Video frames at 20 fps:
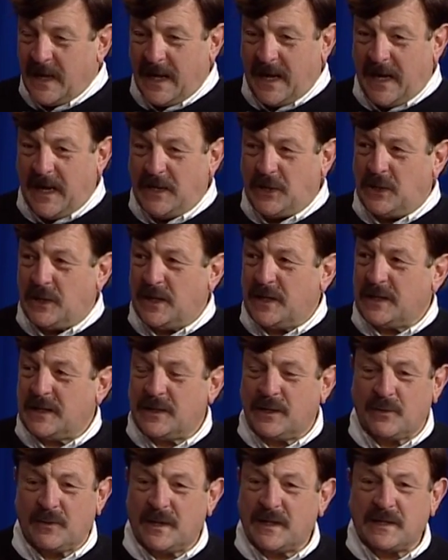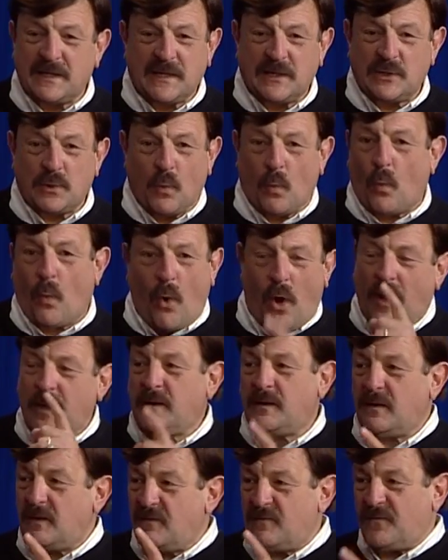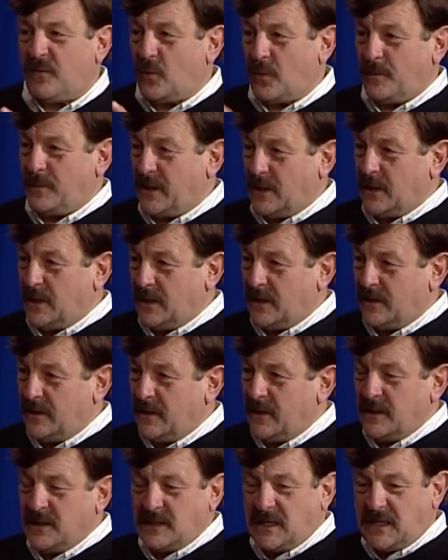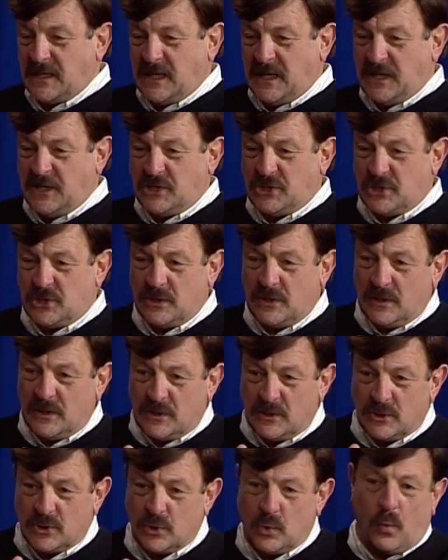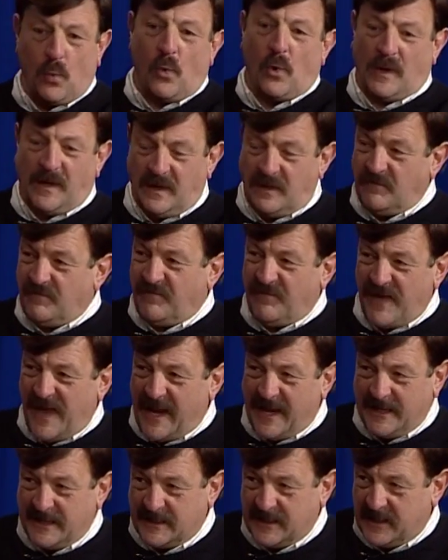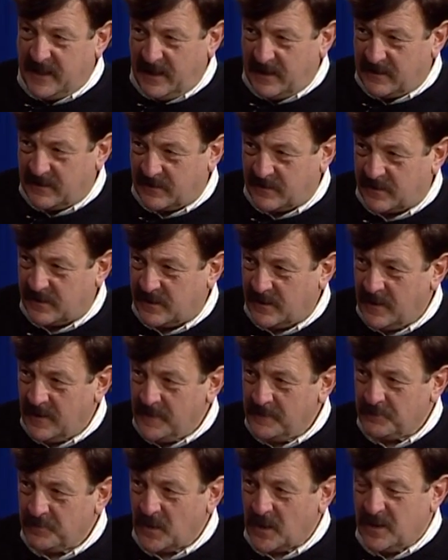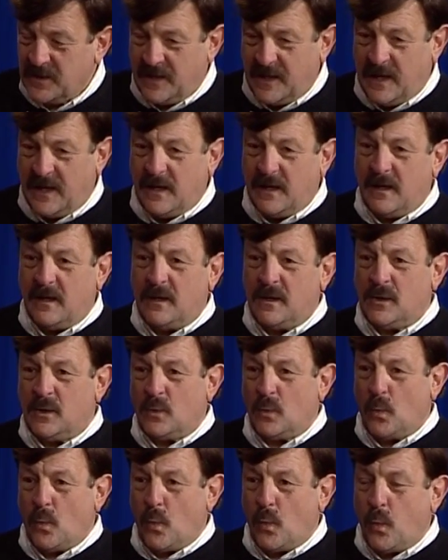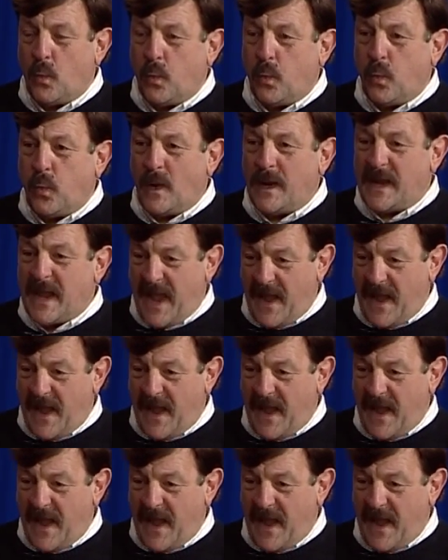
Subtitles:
And there isn't one formula to teach 28 kids. That we